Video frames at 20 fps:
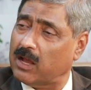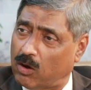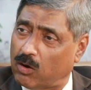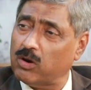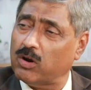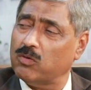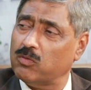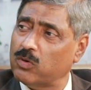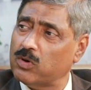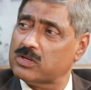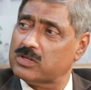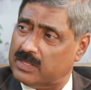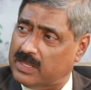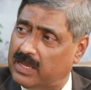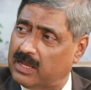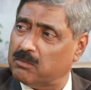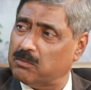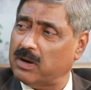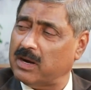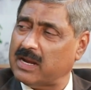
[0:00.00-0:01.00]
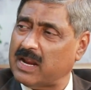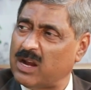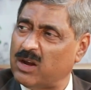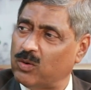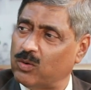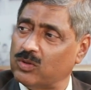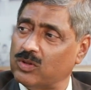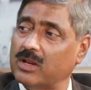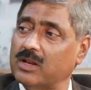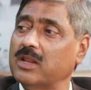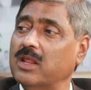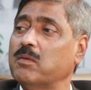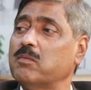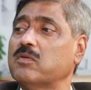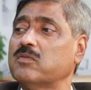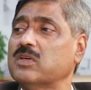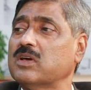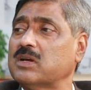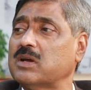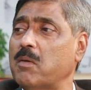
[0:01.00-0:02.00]
Gaurav was there, but I don't know the
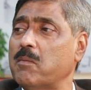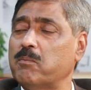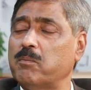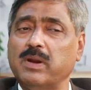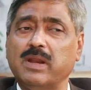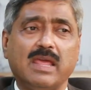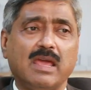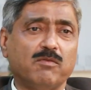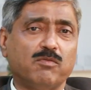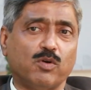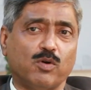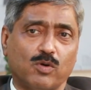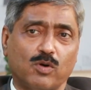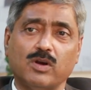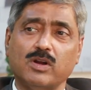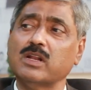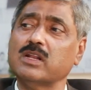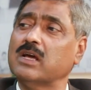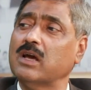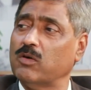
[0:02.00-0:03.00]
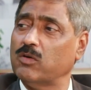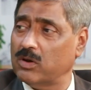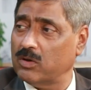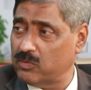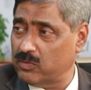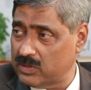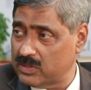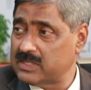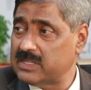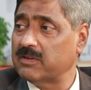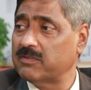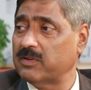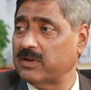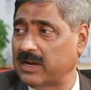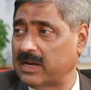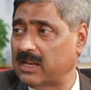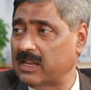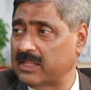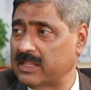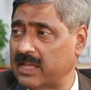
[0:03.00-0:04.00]
name of the company. I've forgotten. Gaurav was
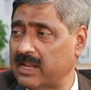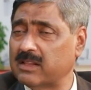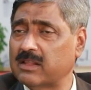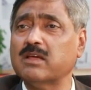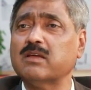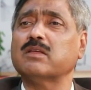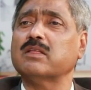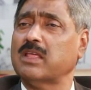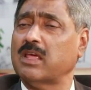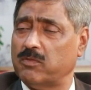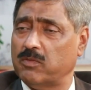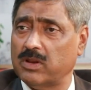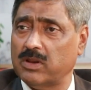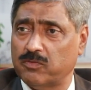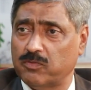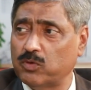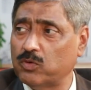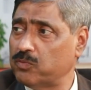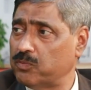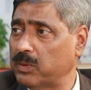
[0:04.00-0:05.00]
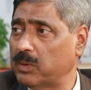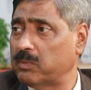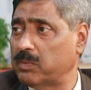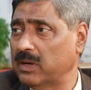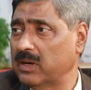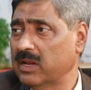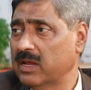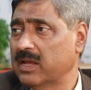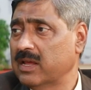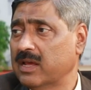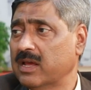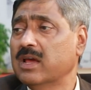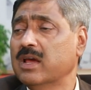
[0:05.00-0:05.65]
definitely there. There were a few people.